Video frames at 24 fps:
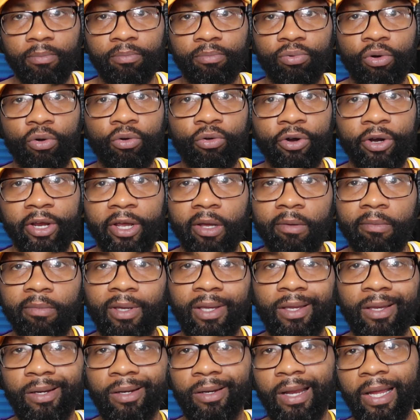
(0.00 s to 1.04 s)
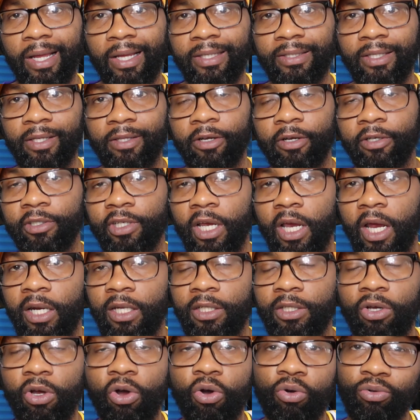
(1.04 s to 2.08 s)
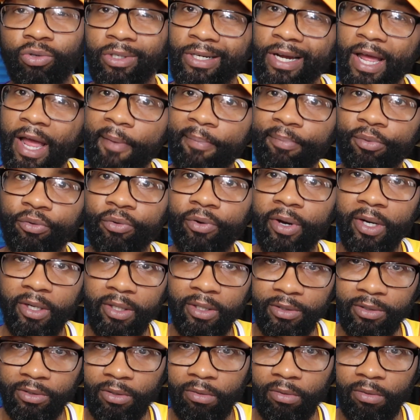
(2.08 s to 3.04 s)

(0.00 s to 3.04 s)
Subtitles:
program, and like I said, they're Chinese owned and operated,